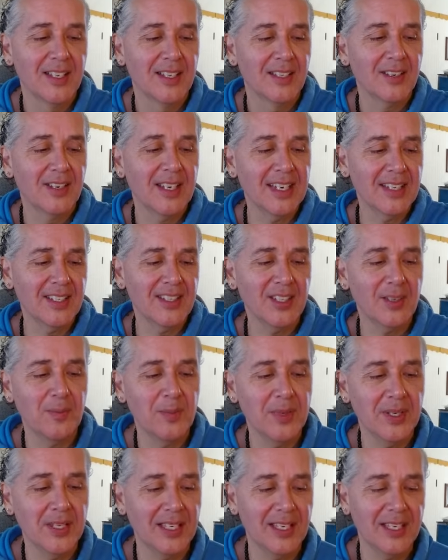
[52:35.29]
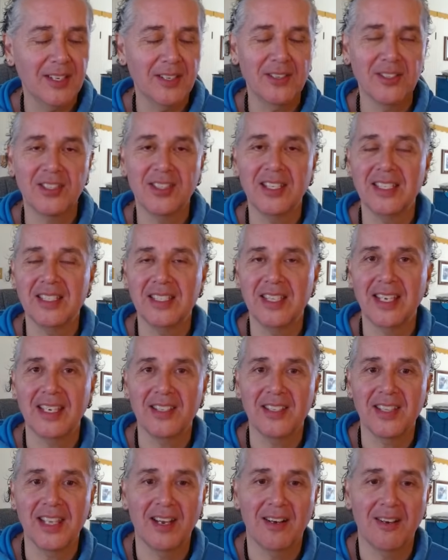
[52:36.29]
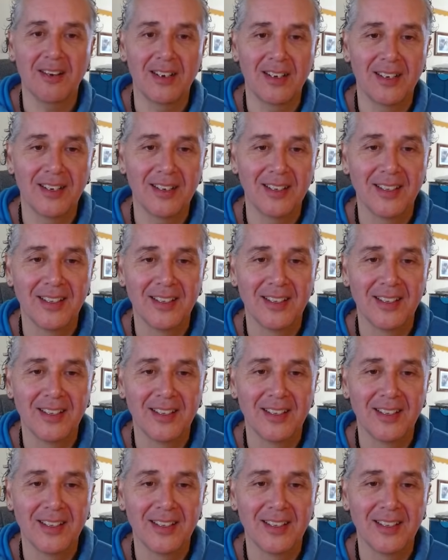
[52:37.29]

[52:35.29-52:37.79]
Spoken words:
you're getting some big hitters these days now, huh?